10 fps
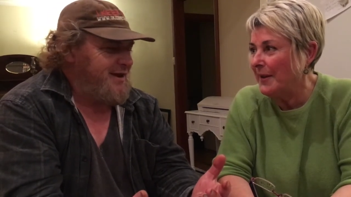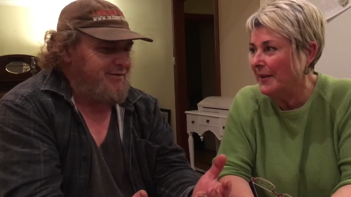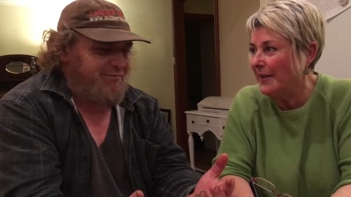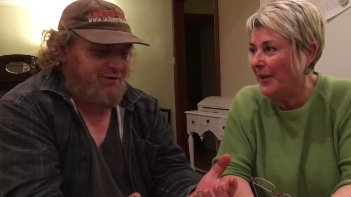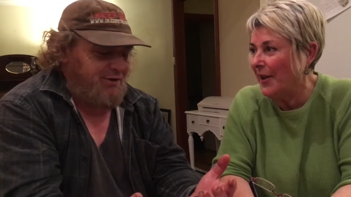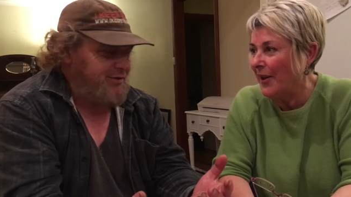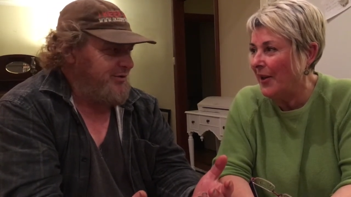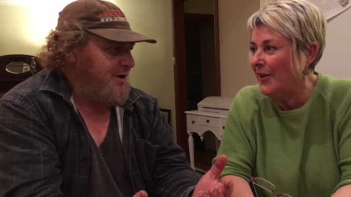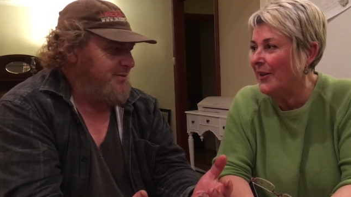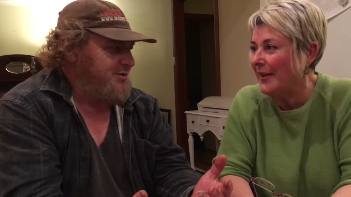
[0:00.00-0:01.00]
Speaker 1: Yeah, very
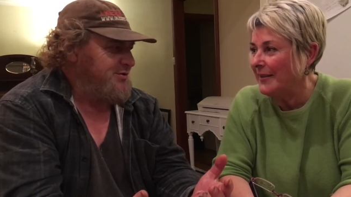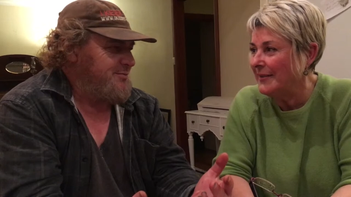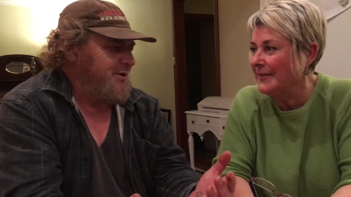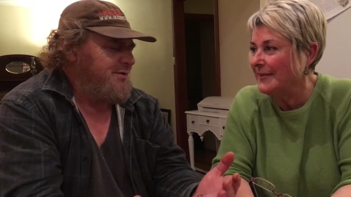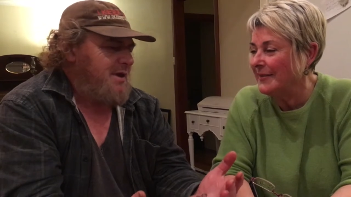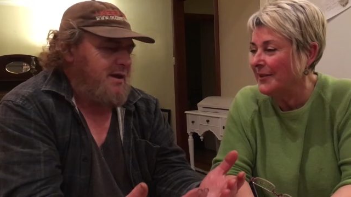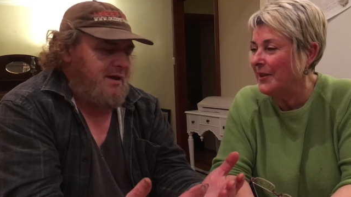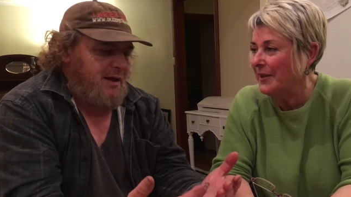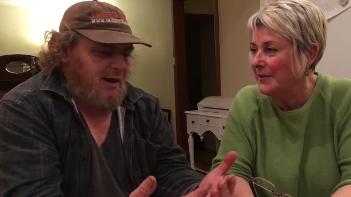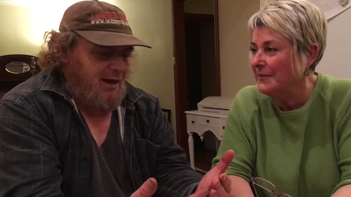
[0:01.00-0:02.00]
time consuming.
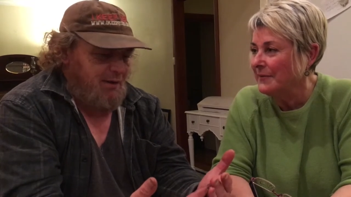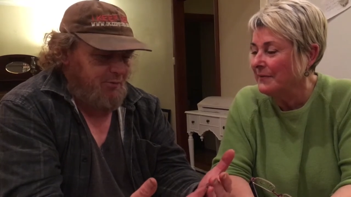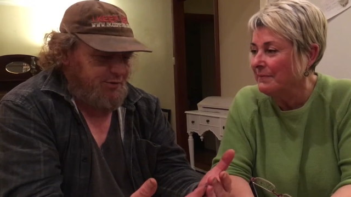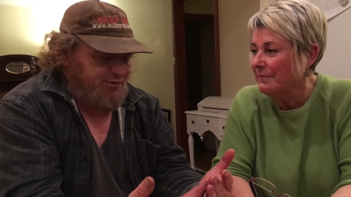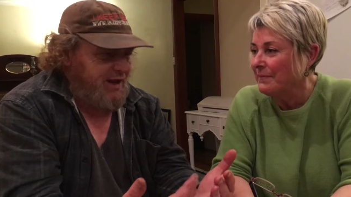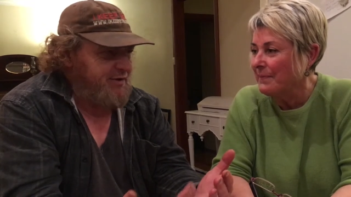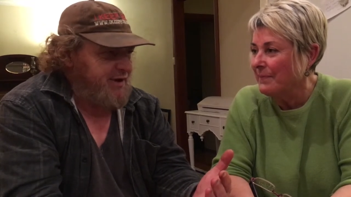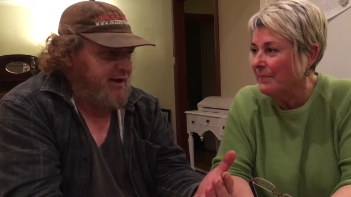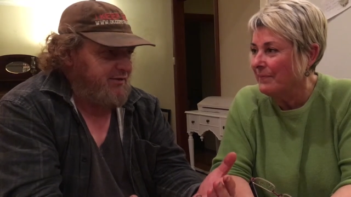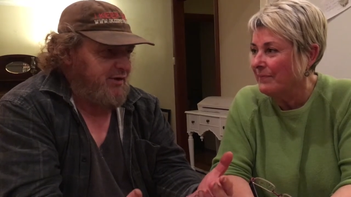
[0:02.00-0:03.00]
Okay. Um, whereas
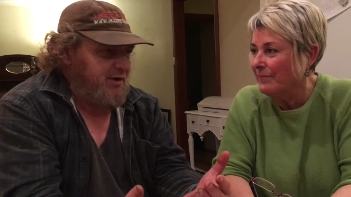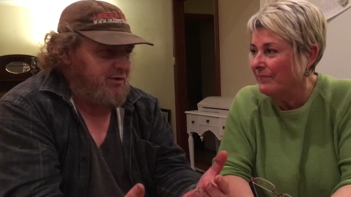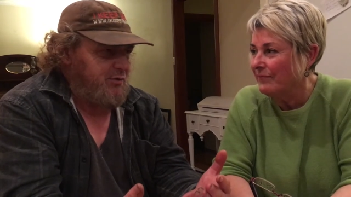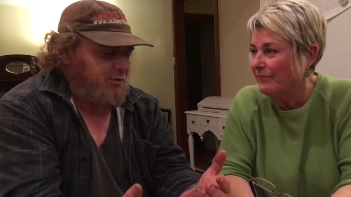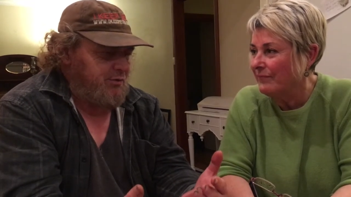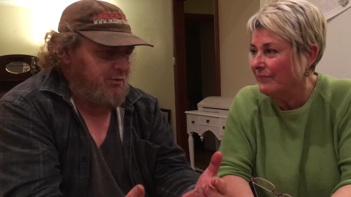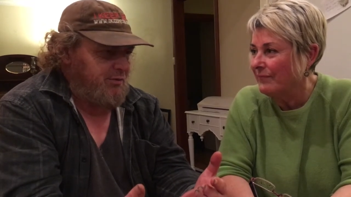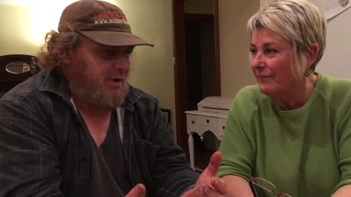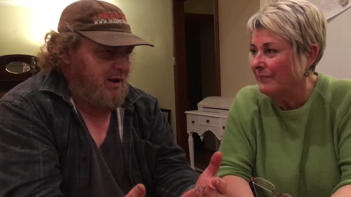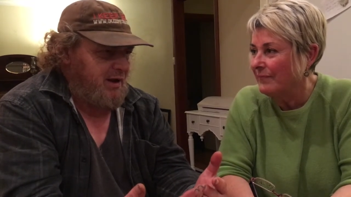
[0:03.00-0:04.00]
nowadays I can
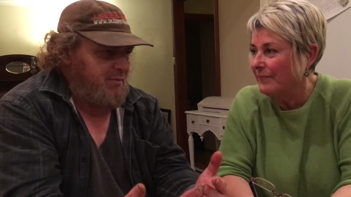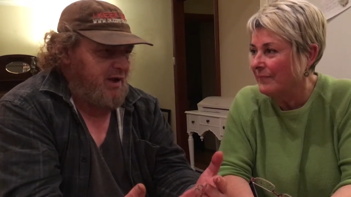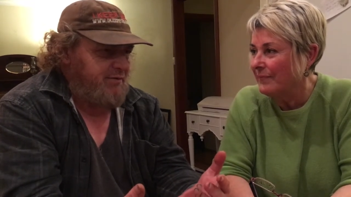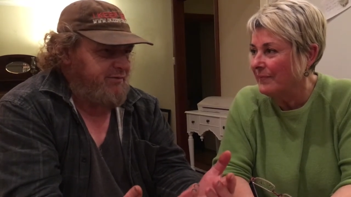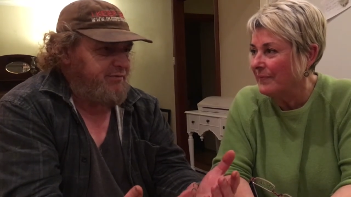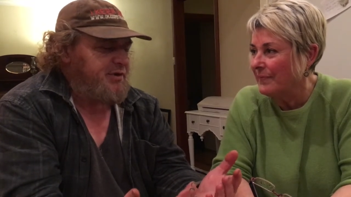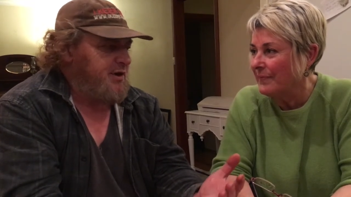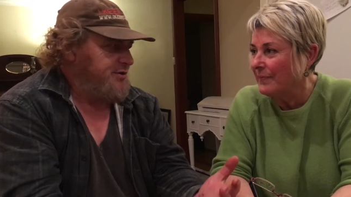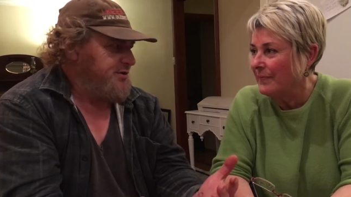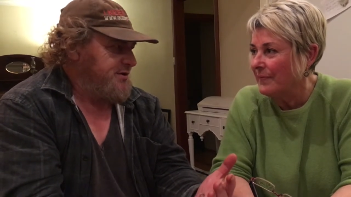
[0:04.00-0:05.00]
do uh, about
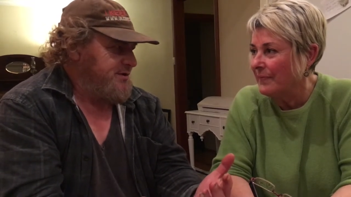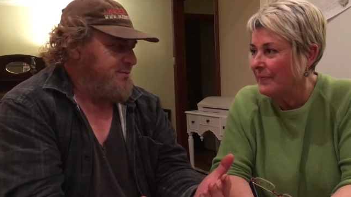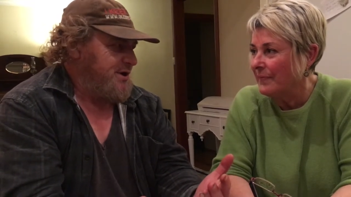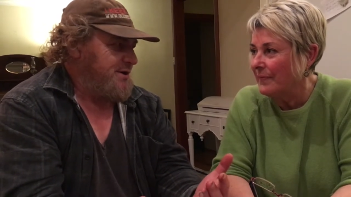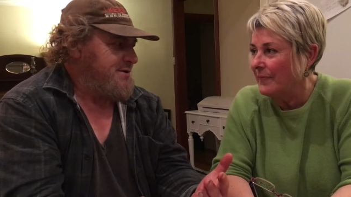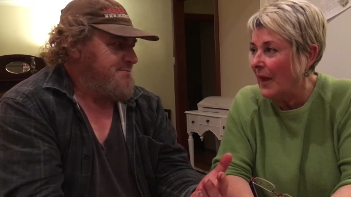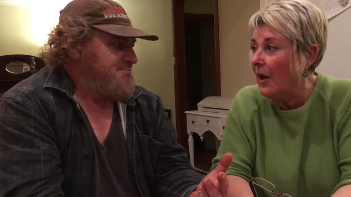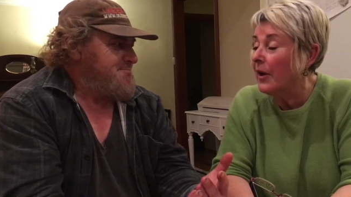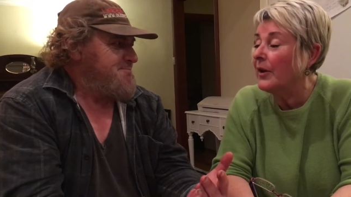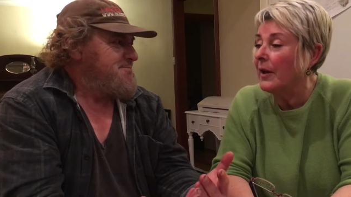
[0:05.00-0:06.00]
15 sheets a minute.
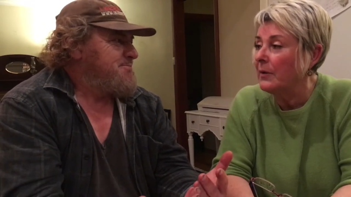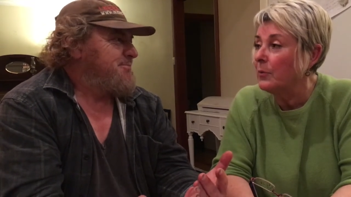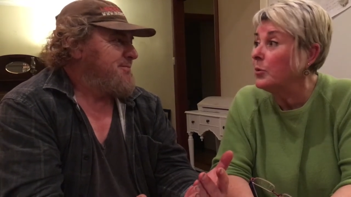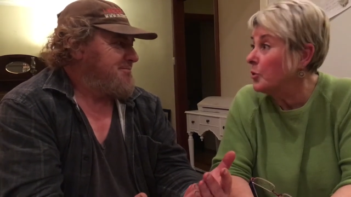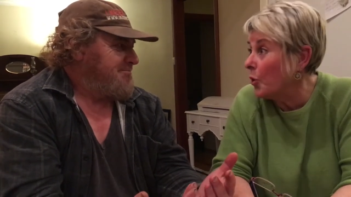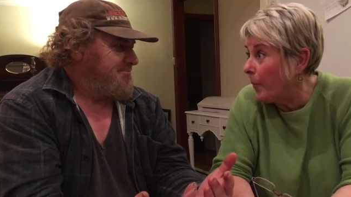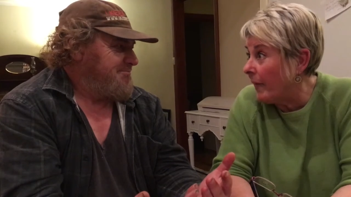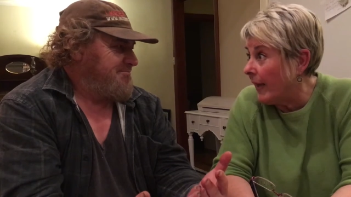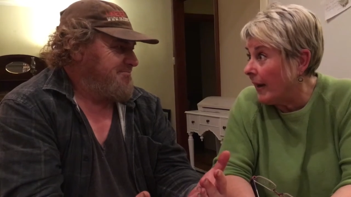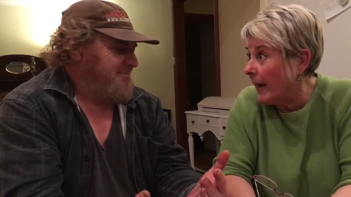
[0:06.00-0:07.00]
Speaker 2: Okay, we'll talk
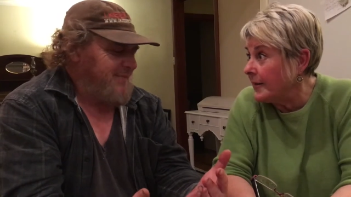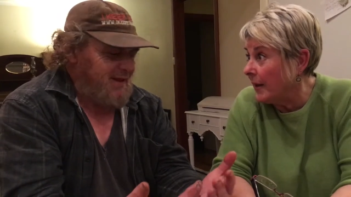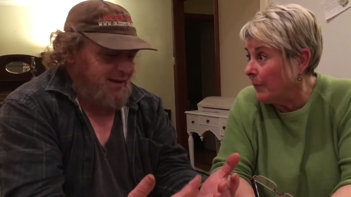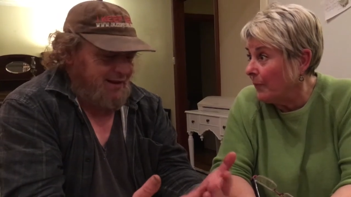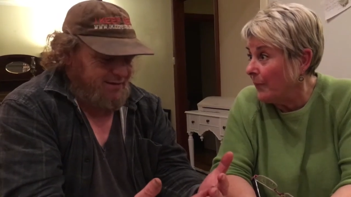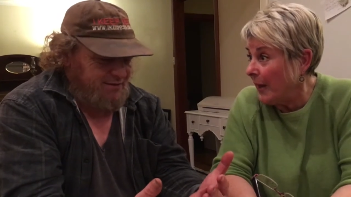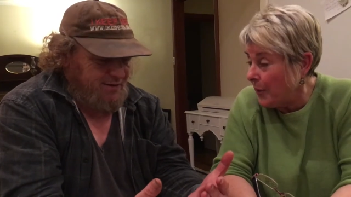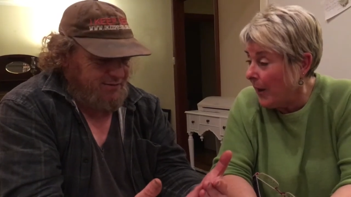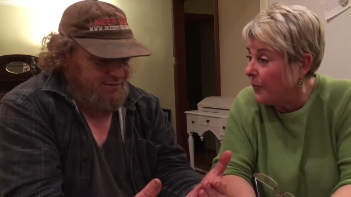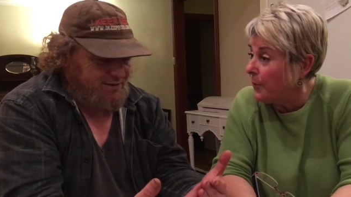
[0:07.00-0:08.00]
about that later. Yeah, so
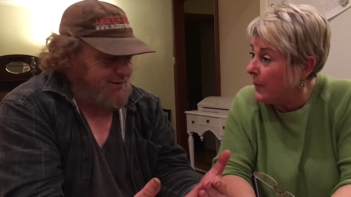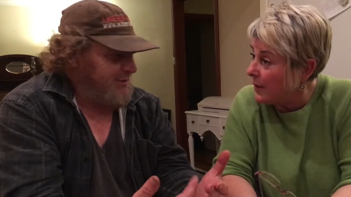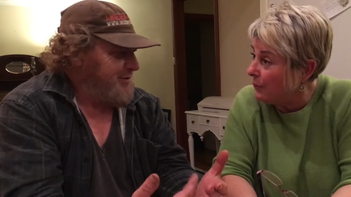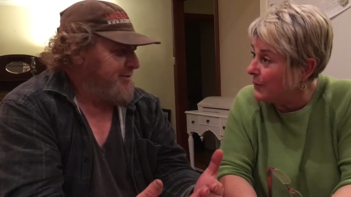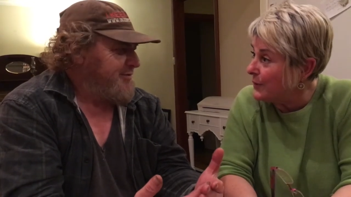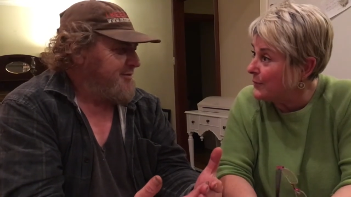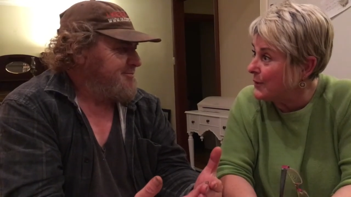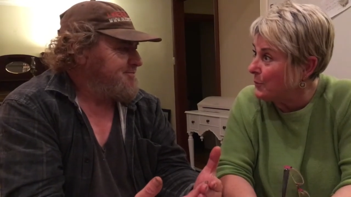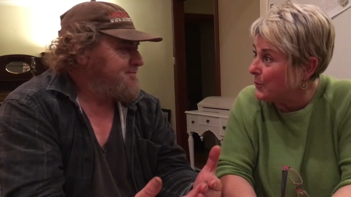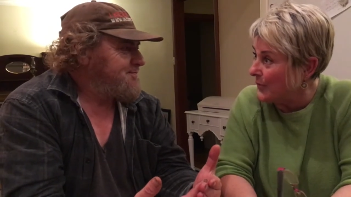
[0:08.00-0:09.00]
anyway, the benefits of
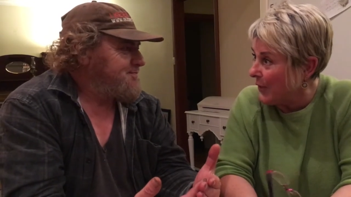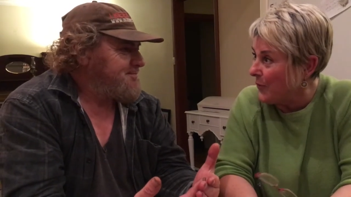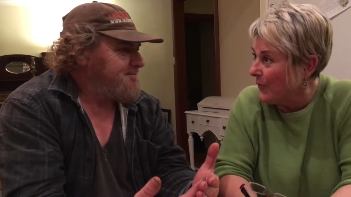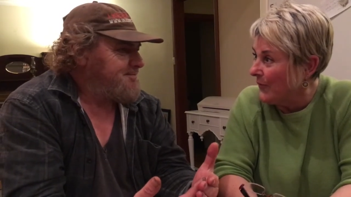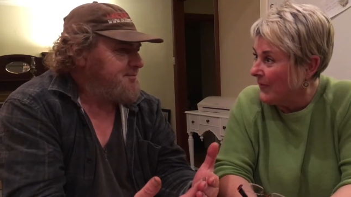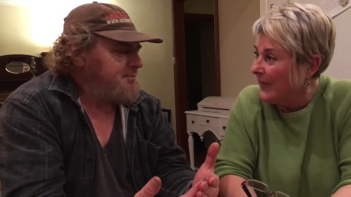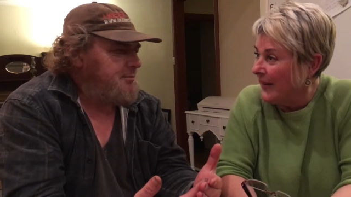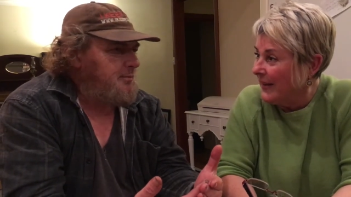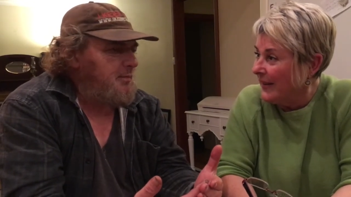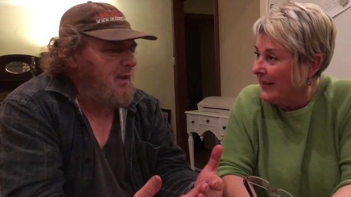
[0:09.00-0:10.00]
small cell.
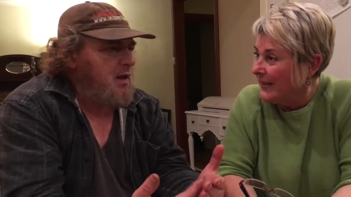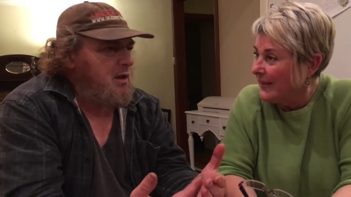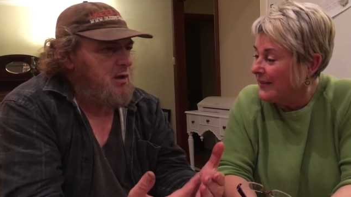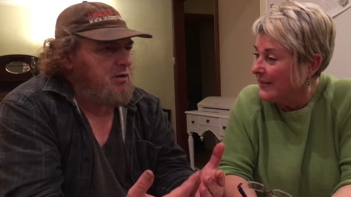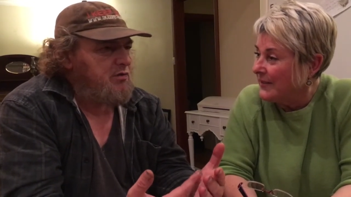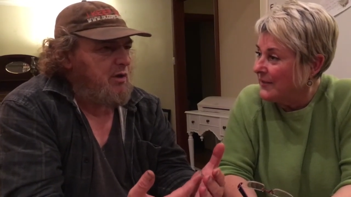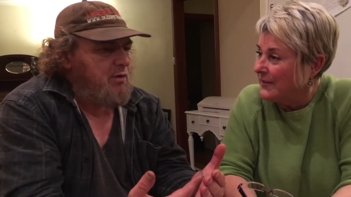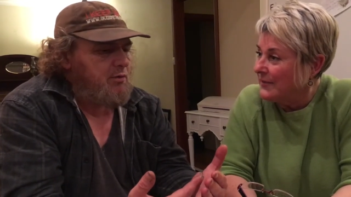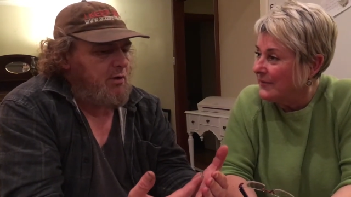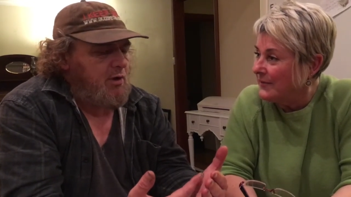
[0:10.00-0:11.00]

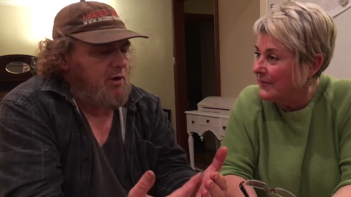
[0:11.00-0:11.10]
Speaker 1: So